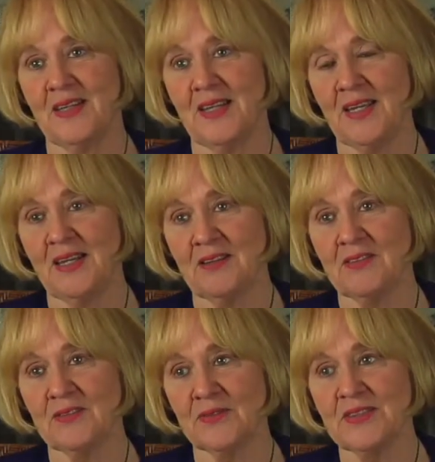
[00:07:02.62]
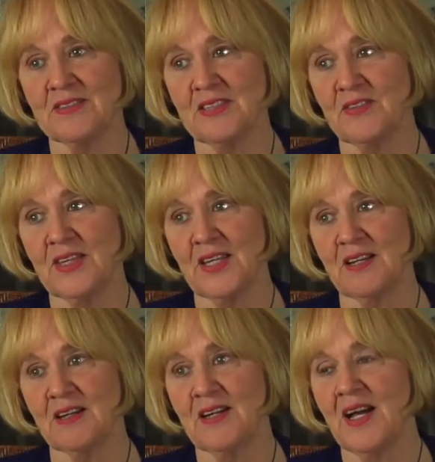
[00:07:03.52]
and receive
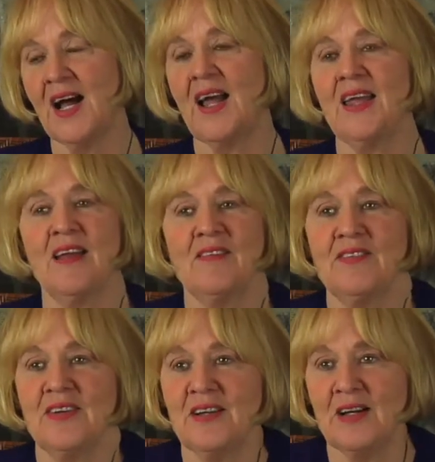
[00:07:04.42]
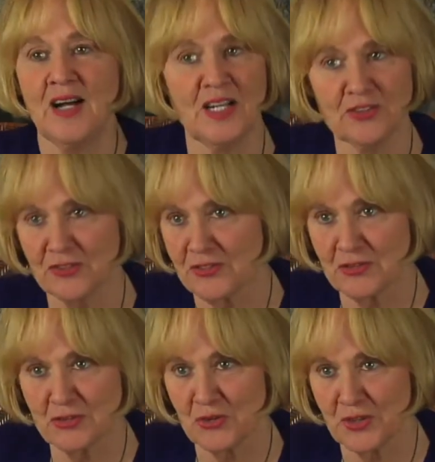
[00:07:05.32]
care. I have hundreds of
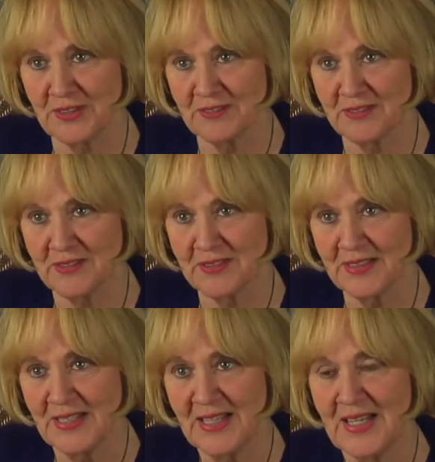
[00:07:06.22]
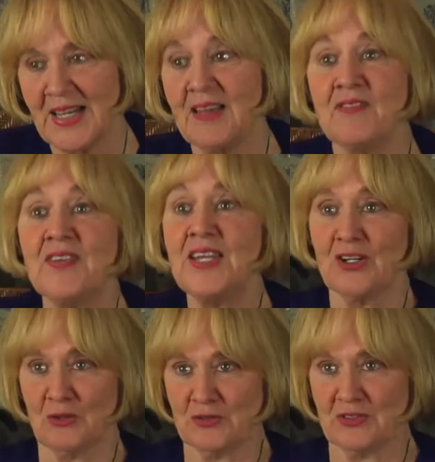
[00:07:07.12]
stories. I have
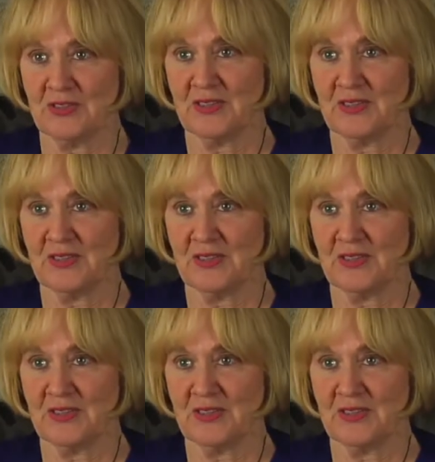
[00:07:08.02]
videos